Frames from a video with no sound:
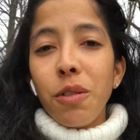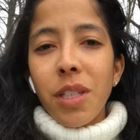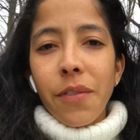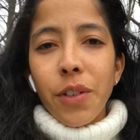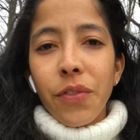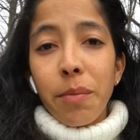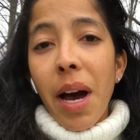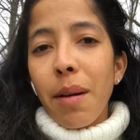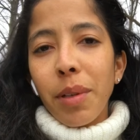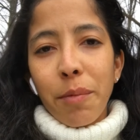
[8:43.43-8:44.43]
suffer from
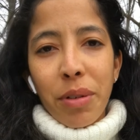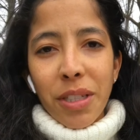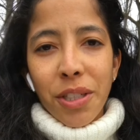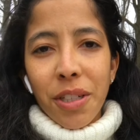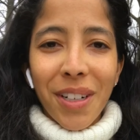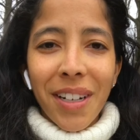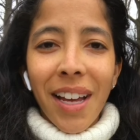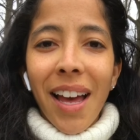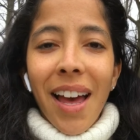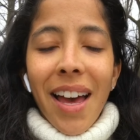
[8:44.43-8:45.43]
high blood pressure,
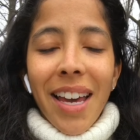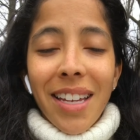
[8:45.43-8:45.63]
it